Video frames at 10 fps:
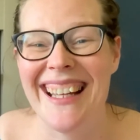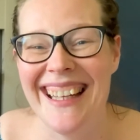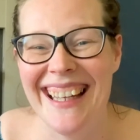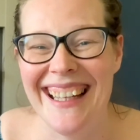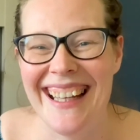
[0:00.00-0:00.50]

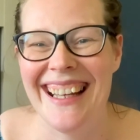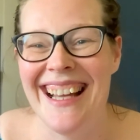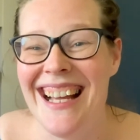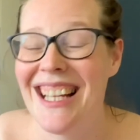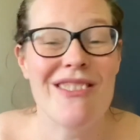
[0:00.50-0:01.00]

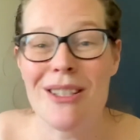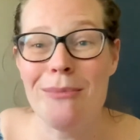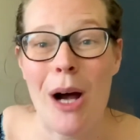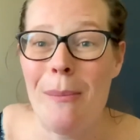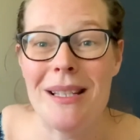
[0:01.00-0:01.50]
Give us
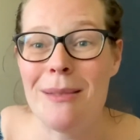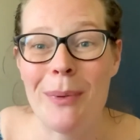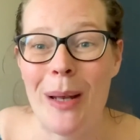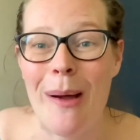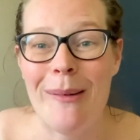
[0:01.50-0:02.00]
some comments
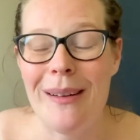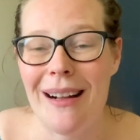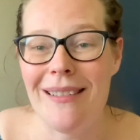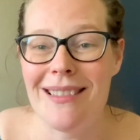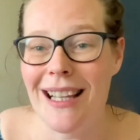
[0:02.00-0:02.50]
below.
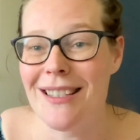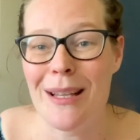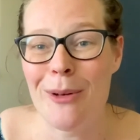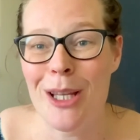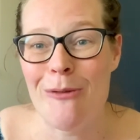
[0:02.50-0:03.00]
Tell us
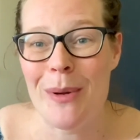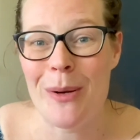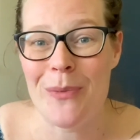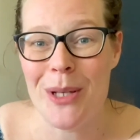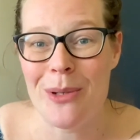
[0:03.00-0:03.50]
what you've been
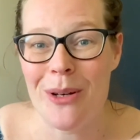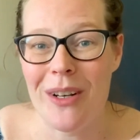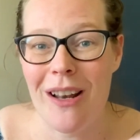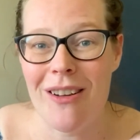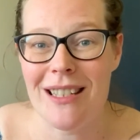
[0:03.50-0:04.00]
up to
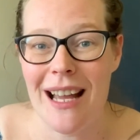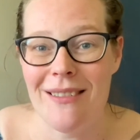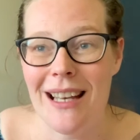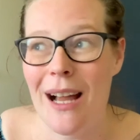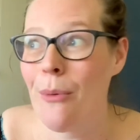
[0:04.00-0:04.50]
during
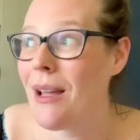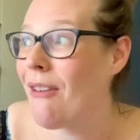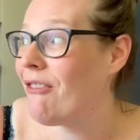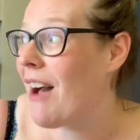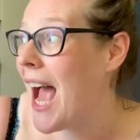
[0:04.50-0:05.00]
lockdown. Now we are
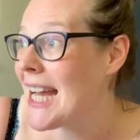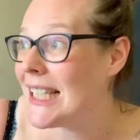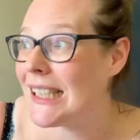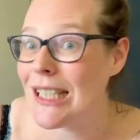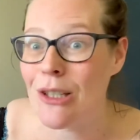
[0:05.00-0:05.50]

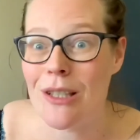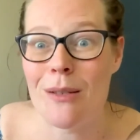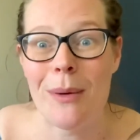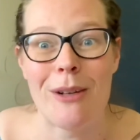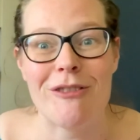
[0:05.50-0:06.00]
finally just
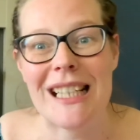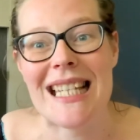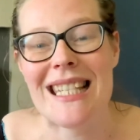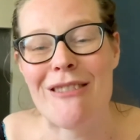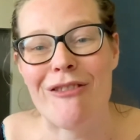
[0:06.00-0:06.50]
about
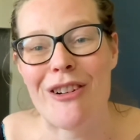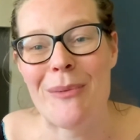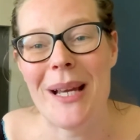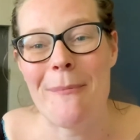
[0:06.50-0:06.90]
releasing from it.